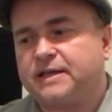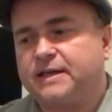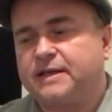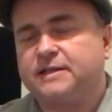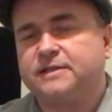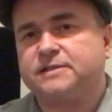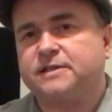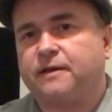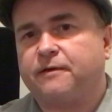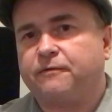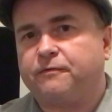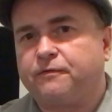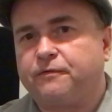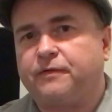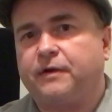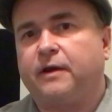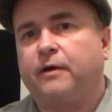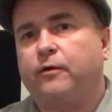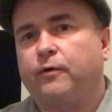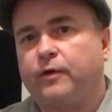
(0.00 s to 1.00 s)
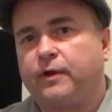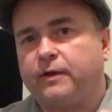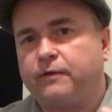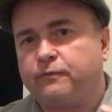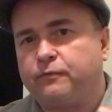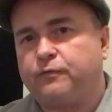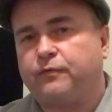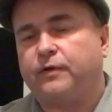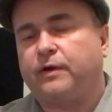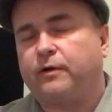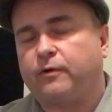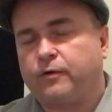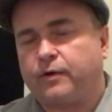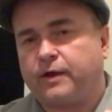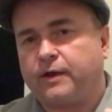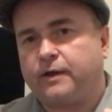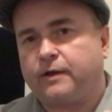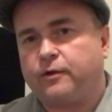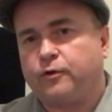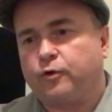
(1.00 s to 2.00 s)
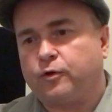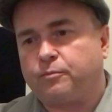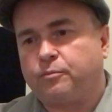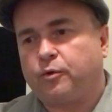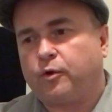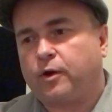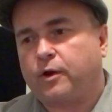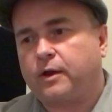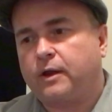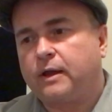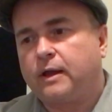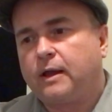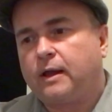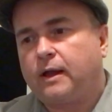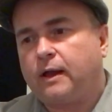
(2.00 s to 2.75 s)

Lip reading: is a very, very good book